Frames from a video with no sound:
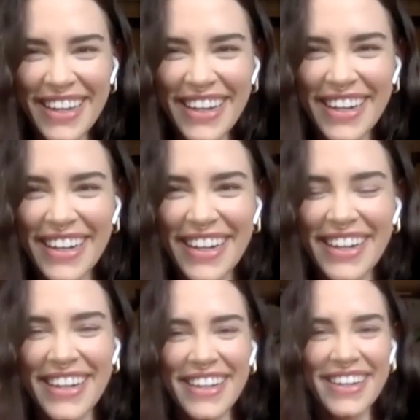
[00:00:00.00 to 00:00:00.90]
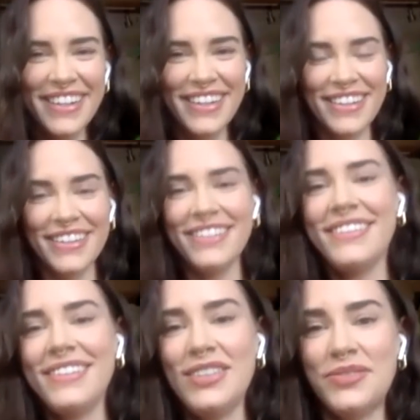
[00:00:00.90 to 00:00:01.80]

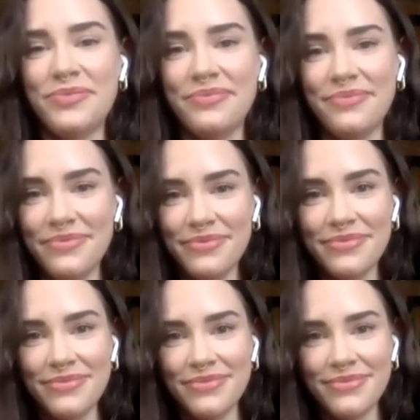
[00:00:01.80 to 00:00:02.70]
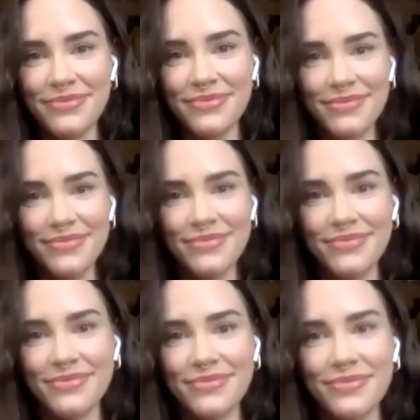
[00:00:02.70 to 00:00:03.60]

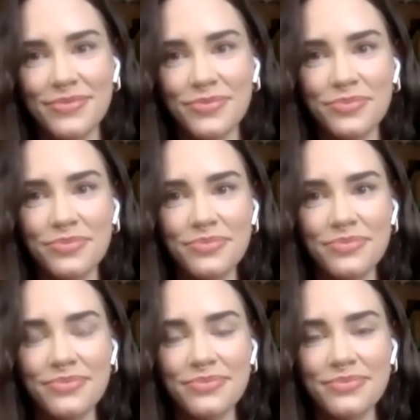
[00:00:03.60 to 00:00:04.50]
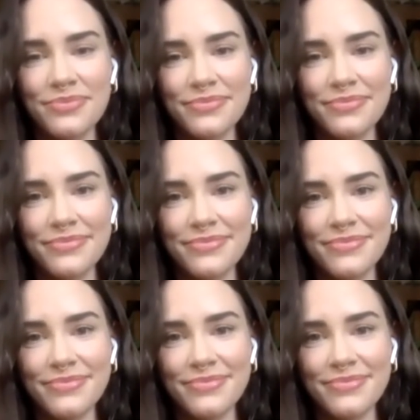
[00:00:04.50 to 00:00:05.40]

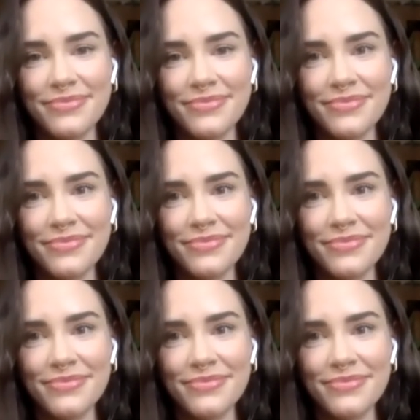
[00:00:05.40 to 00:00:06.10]
No words are spoken by the person on screen.